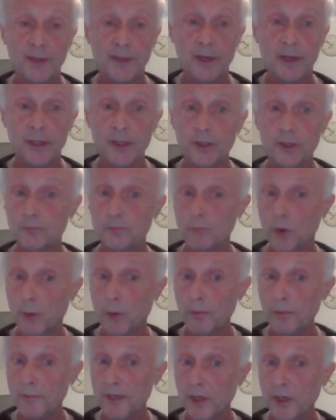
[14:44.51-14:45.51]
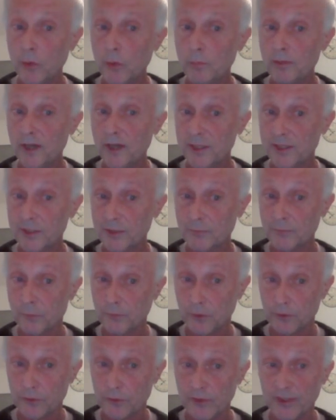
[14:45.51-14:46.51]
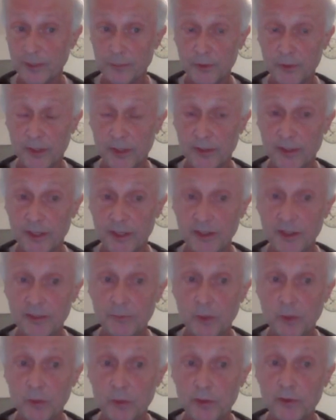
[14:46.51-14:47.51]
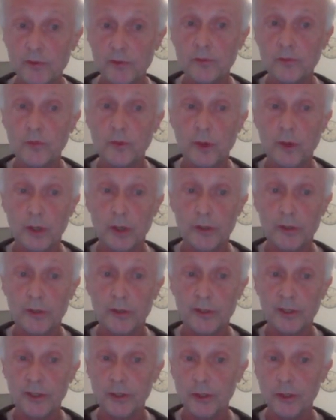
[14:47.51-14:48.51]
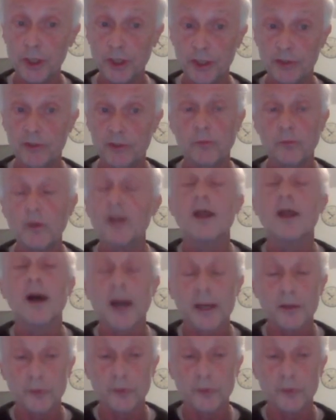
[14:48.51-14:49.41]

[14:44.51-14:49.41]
and it's probably hopeless for the Tapenade AD model to run in JIT. Well, I don't